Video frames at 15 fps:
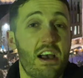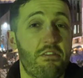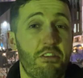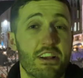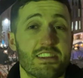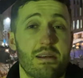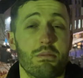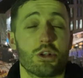half,
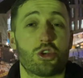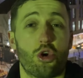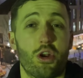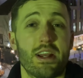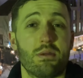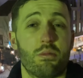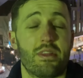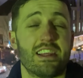for example, Joe
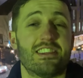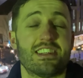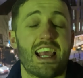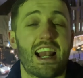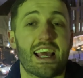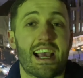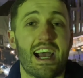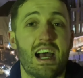Linton with his
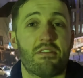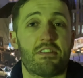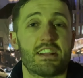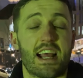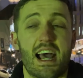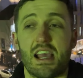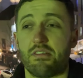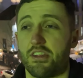yellow card for
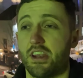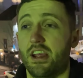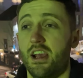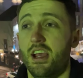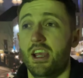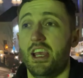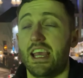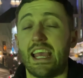diving,
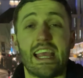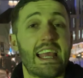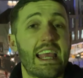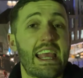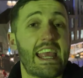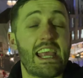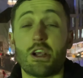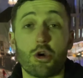
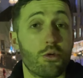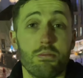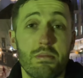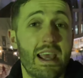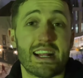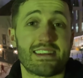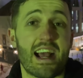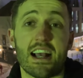he couldn't
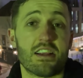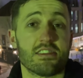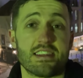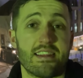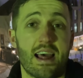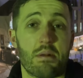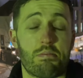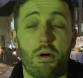make tackles
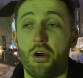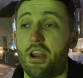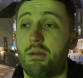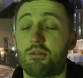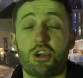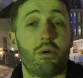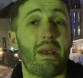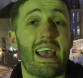at that point.
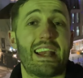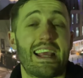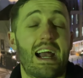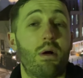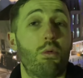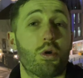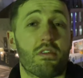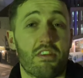I'm sure Eddie
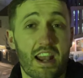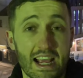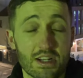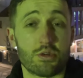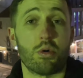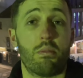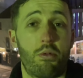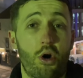Howe would have
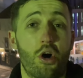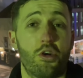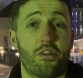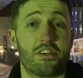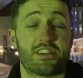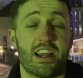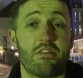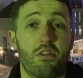liked to have brought
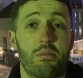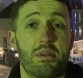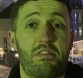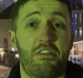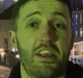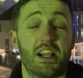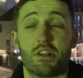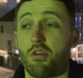another central
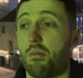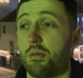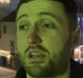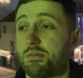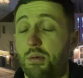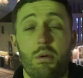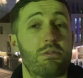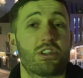midfielder on, but
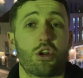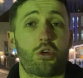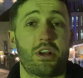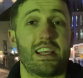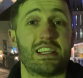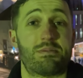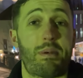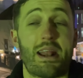he's probably
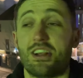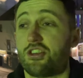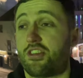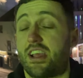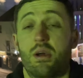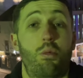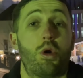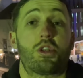looking at his bench
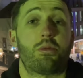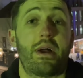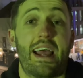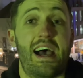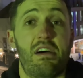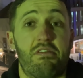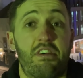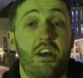thinking, what do
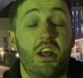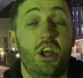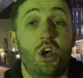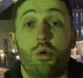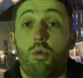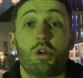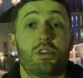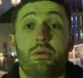I have?
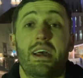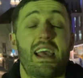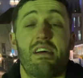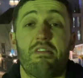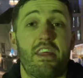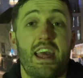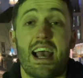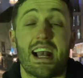What do I
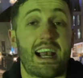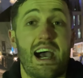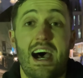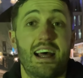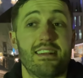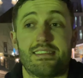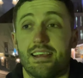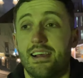have there? I
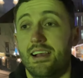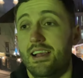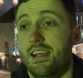can't.